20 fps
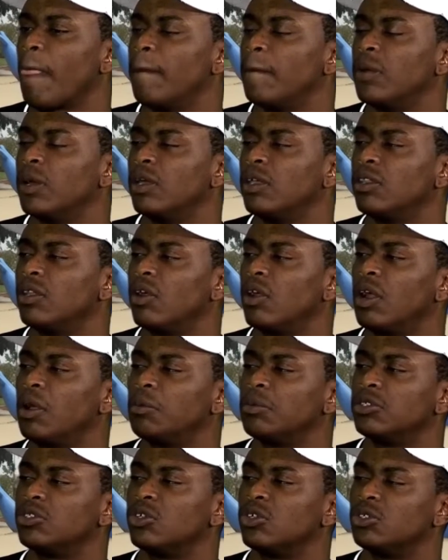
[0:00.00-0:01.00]
But there are
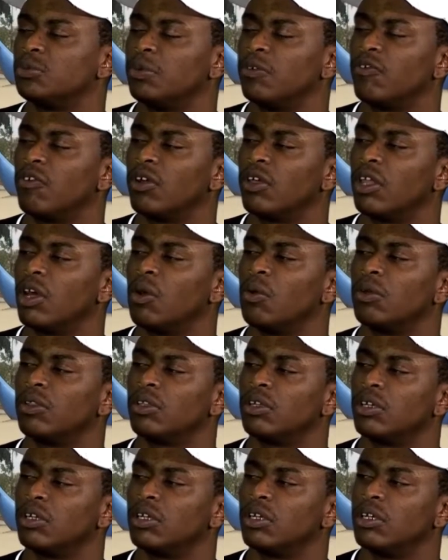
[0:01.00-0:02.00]
episodes before that, weren't
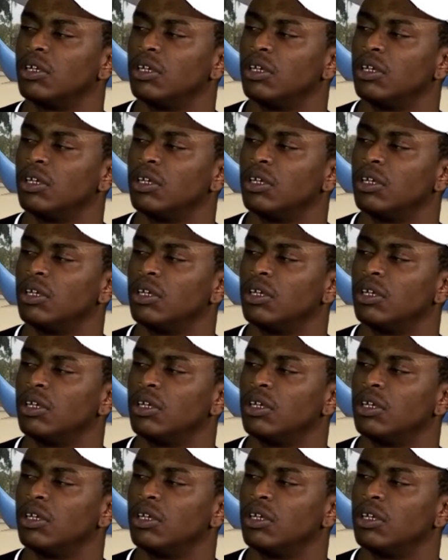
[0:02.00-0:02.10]
there?